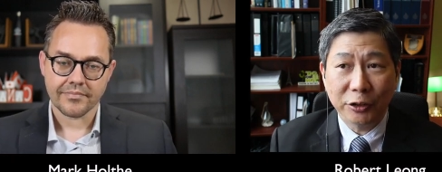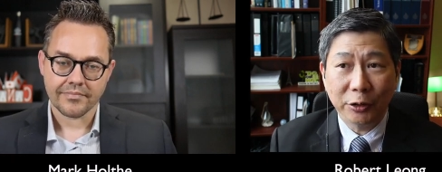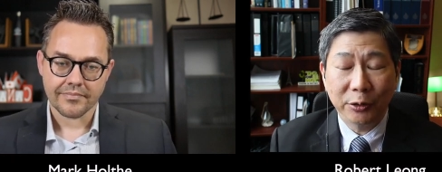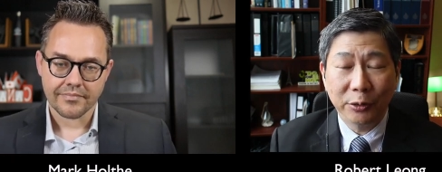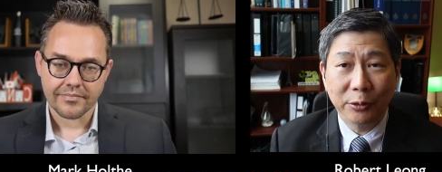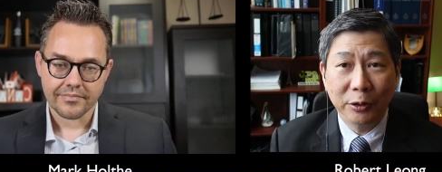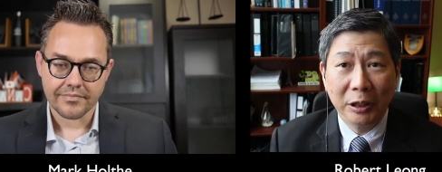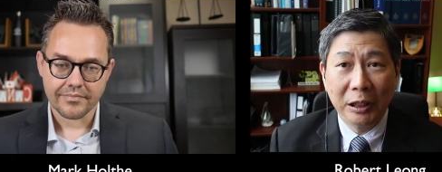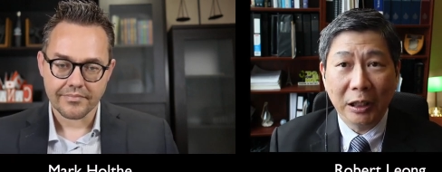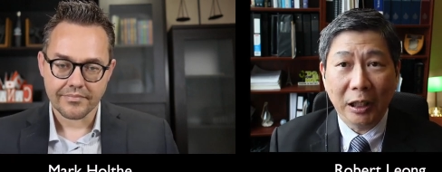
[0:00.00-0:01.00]
Speaker 1: so,
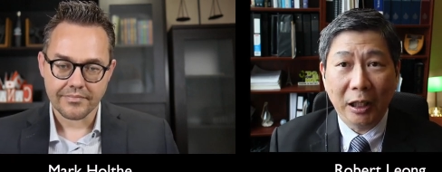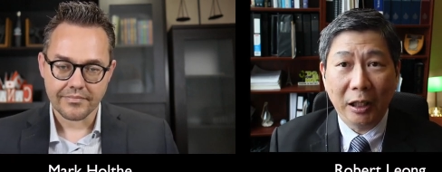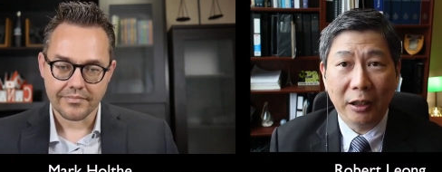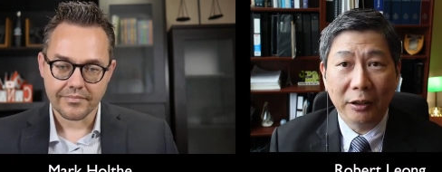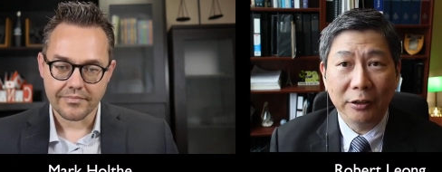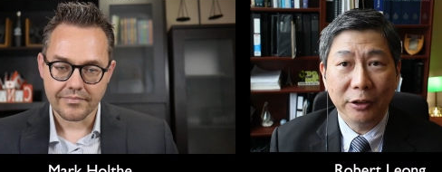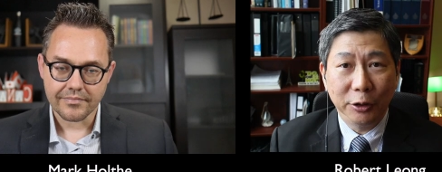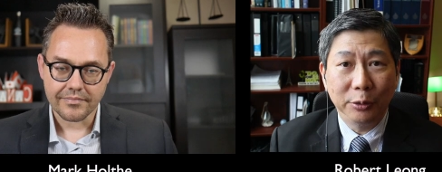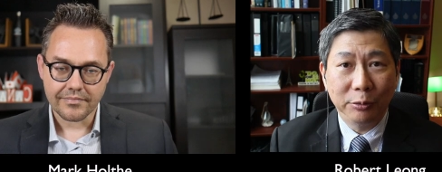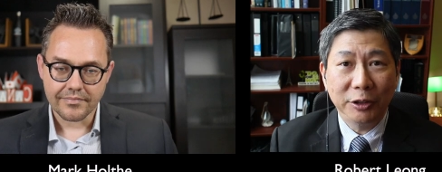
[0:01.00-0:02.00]
you
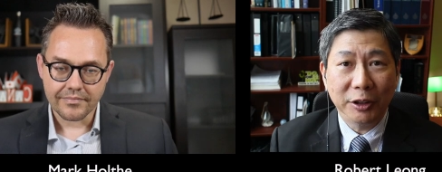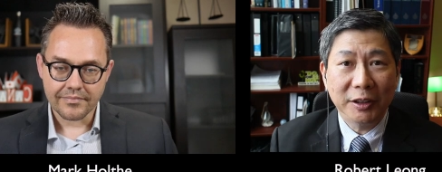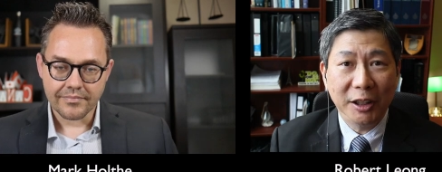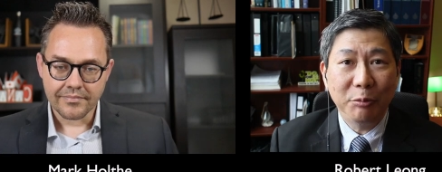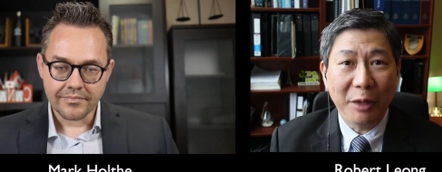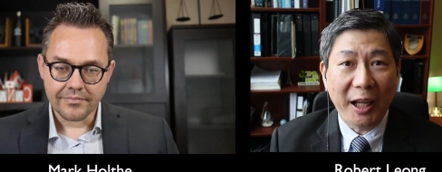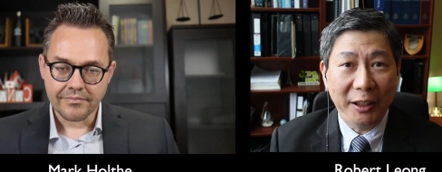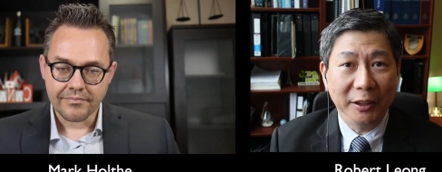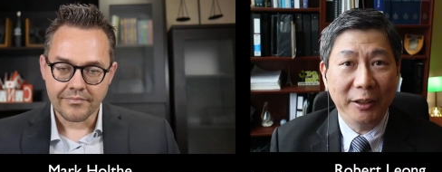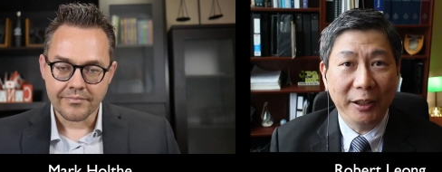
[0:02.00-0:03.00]
know, just keep at
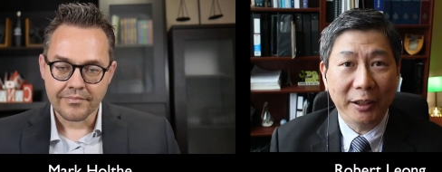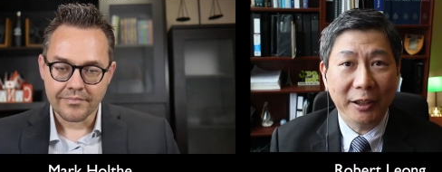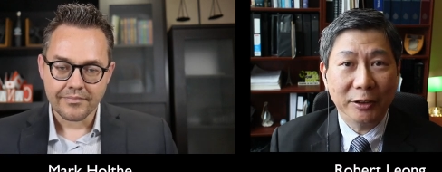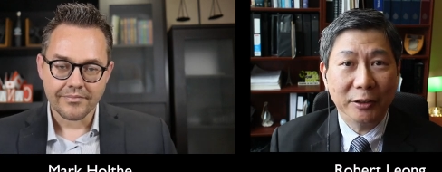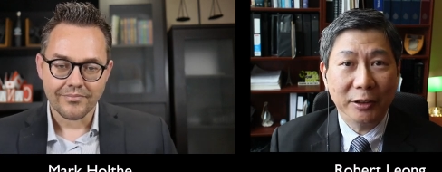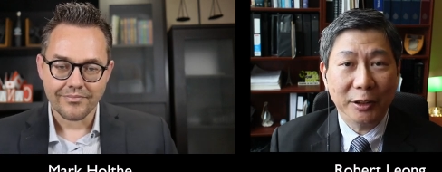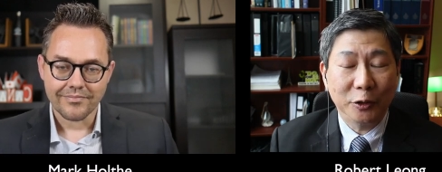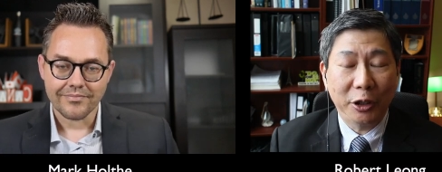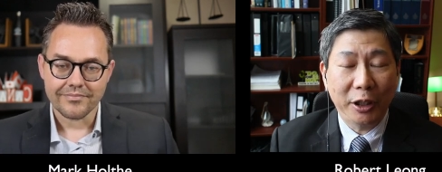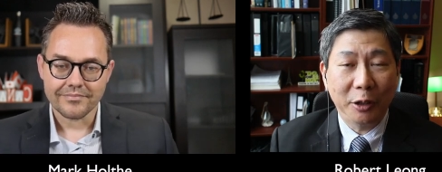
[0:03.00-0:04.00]
it. That's
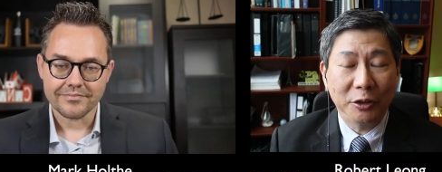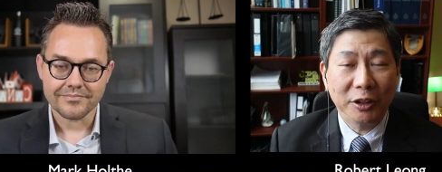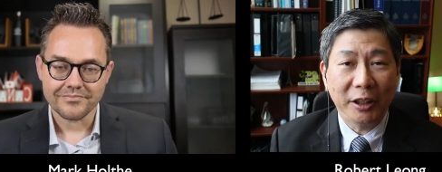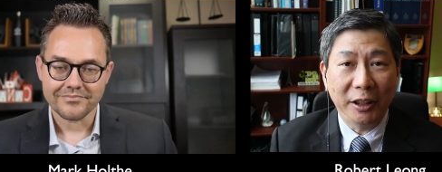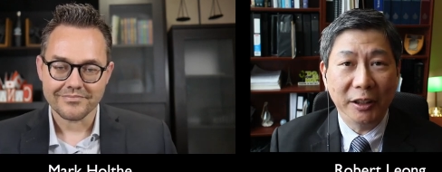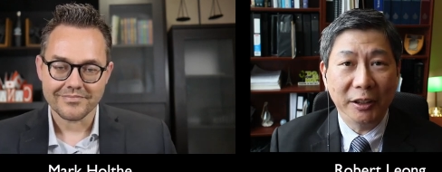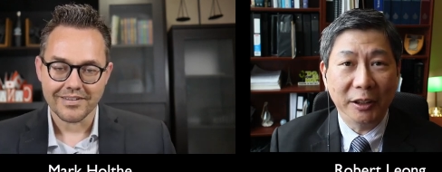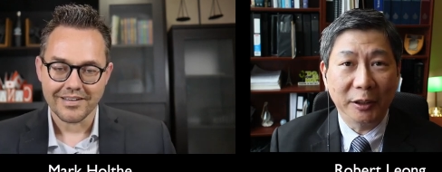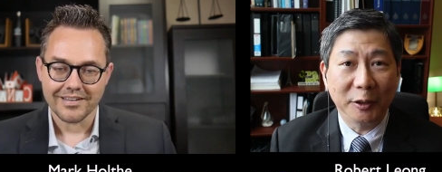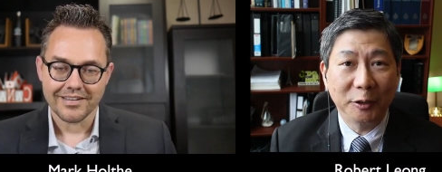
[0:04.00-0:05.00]
what I would say. Yeah.
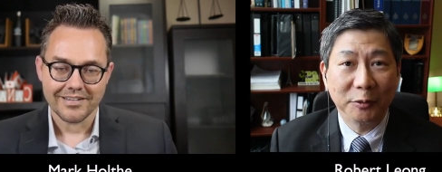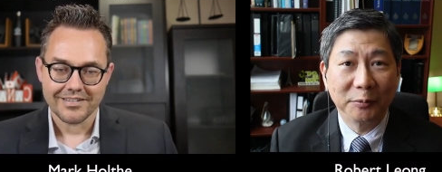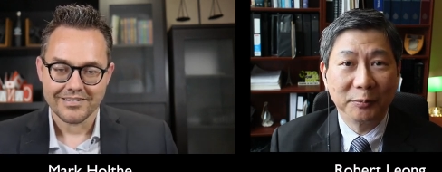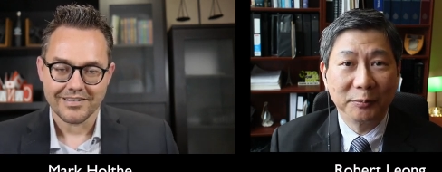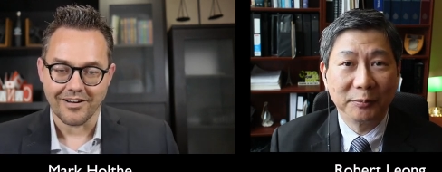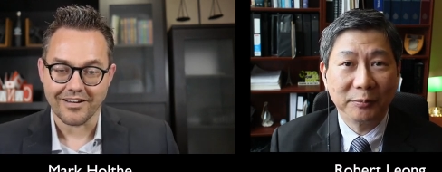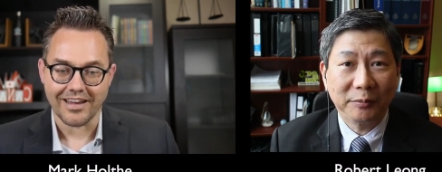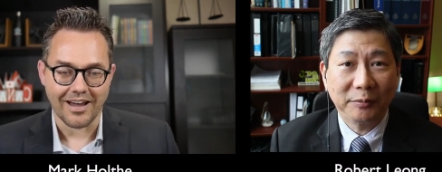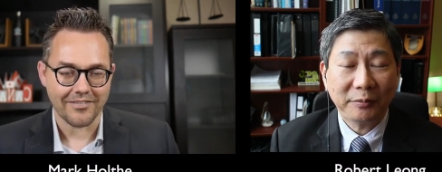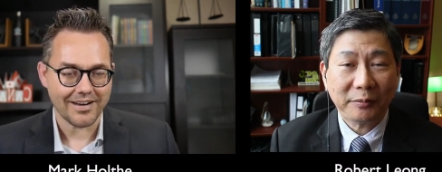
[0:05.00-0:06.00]
Speaker 2: Okay.
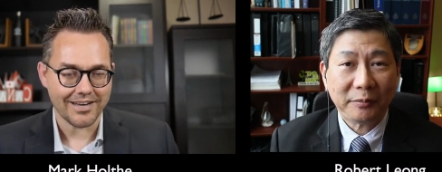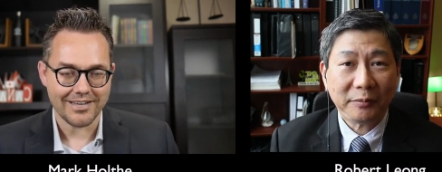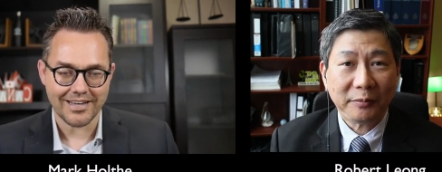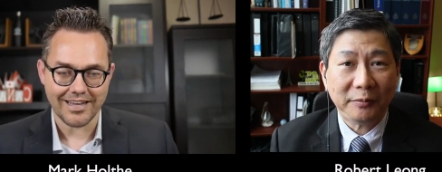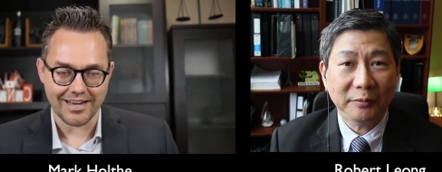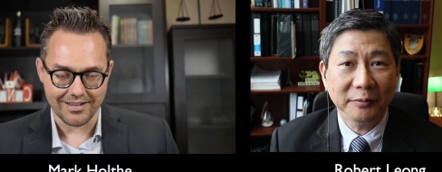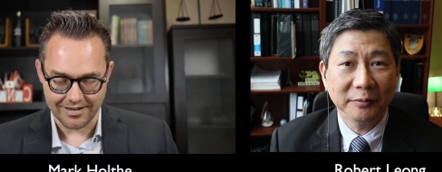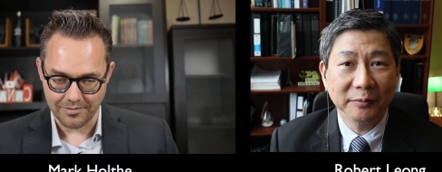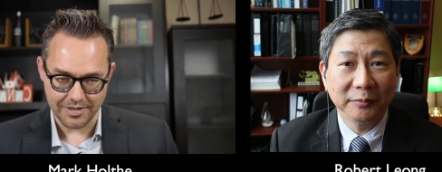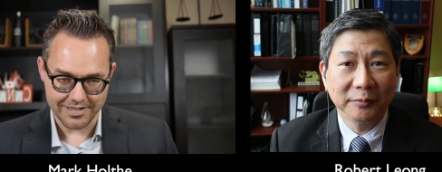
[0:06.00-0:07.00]
I'm going to dig in a
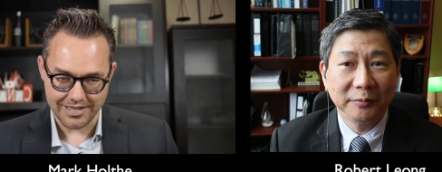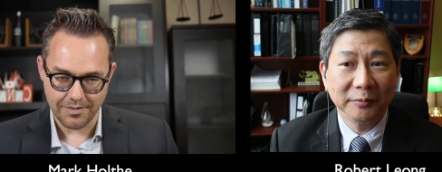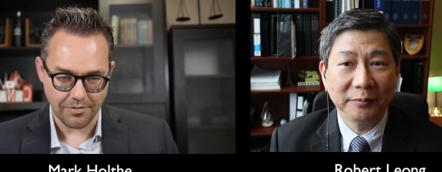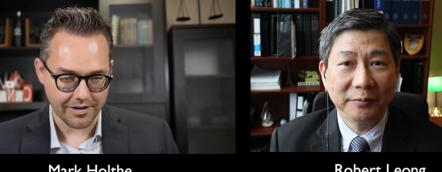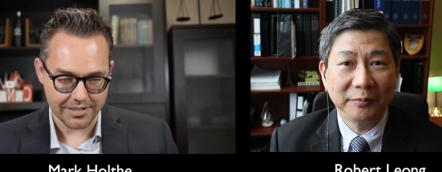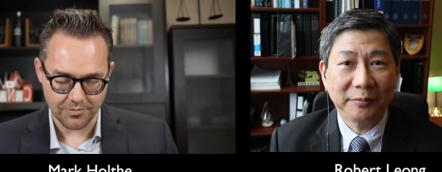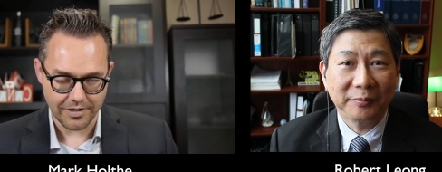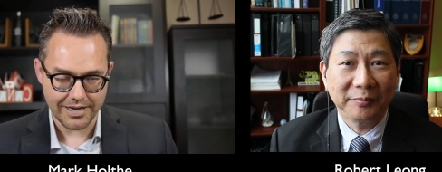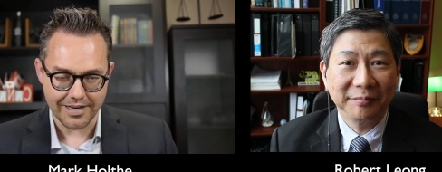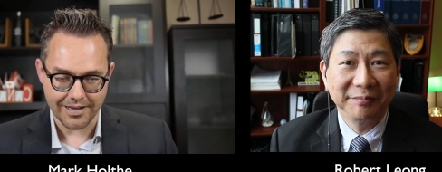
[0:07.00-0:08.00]
little bit deeper, because we
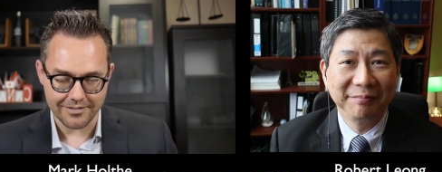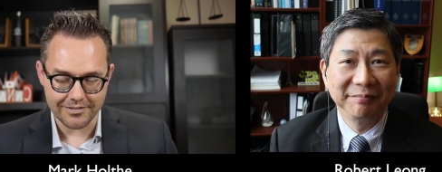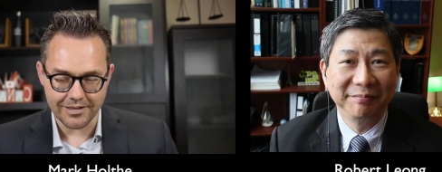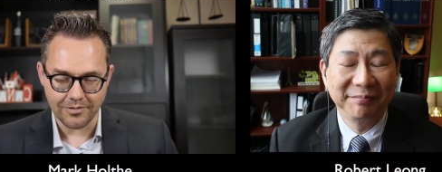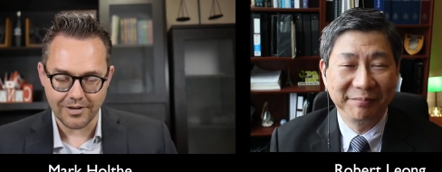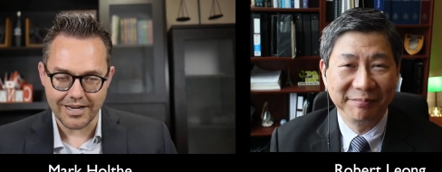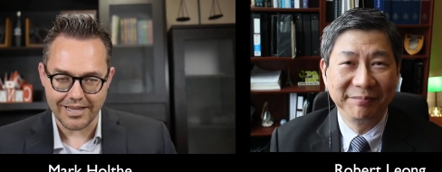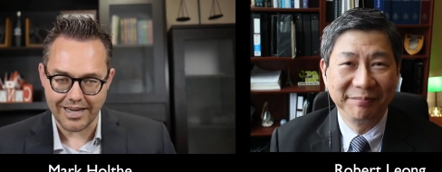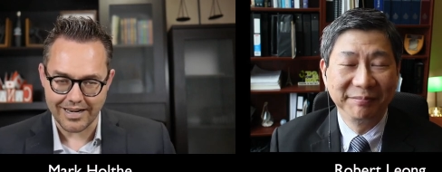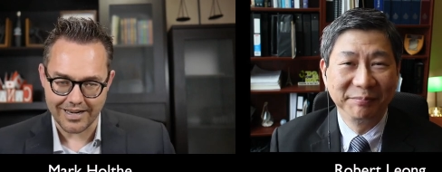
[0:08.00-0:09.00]
need to
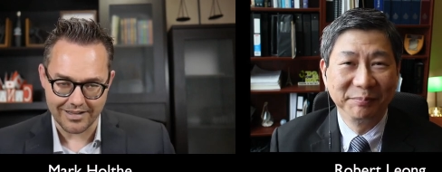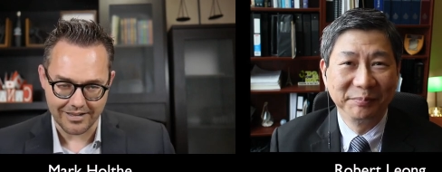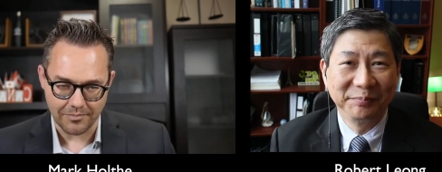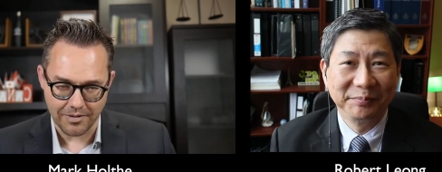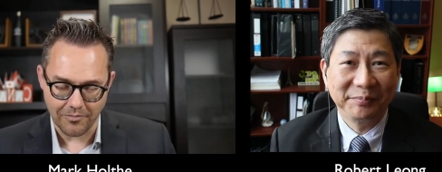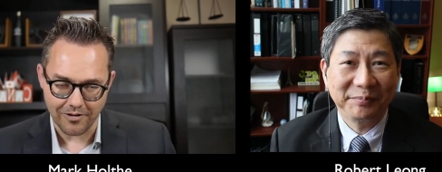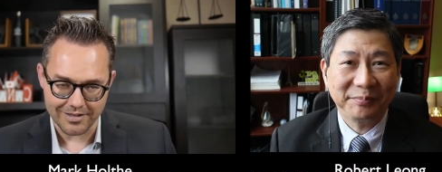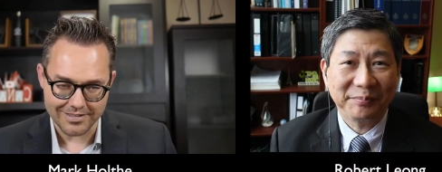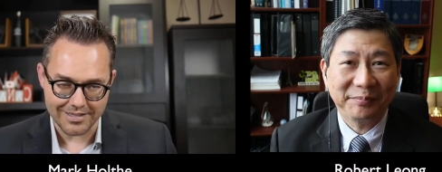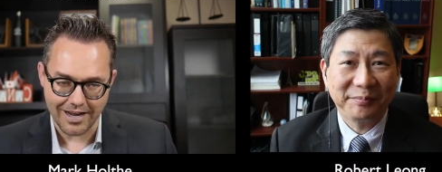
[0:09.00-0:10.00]
get in a little bit more
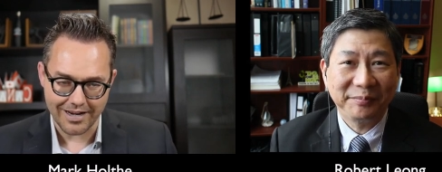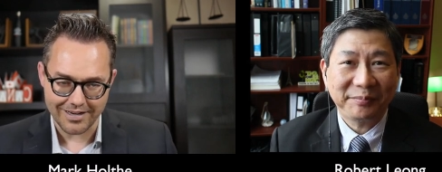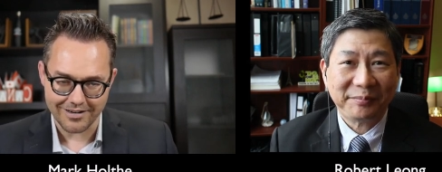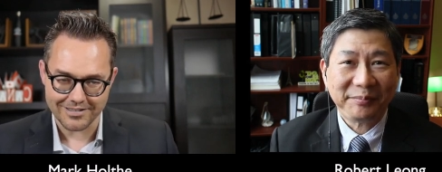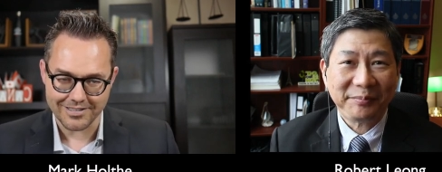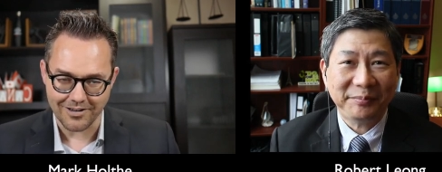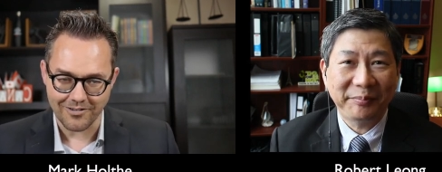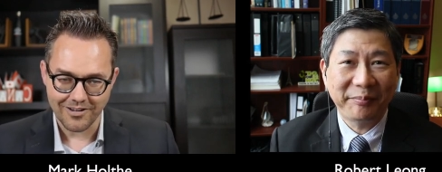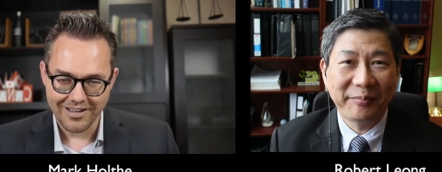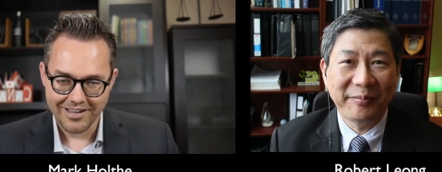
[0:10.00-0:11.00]
inside here.
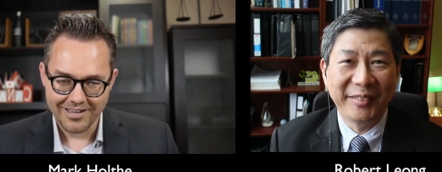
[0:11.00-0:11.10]
So